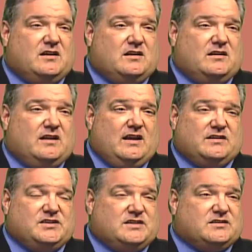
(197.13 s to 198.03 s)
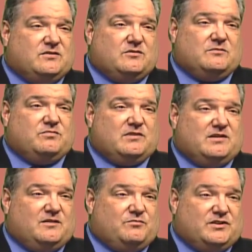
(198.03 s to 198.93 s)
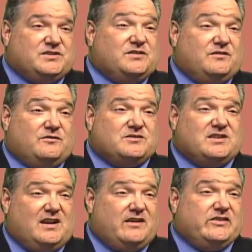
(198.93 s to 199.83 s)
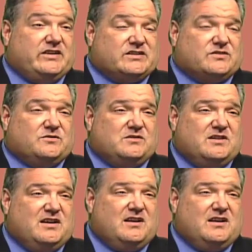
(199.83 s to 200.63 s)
and I had a chance to go to Princeton University, an Ivy League school.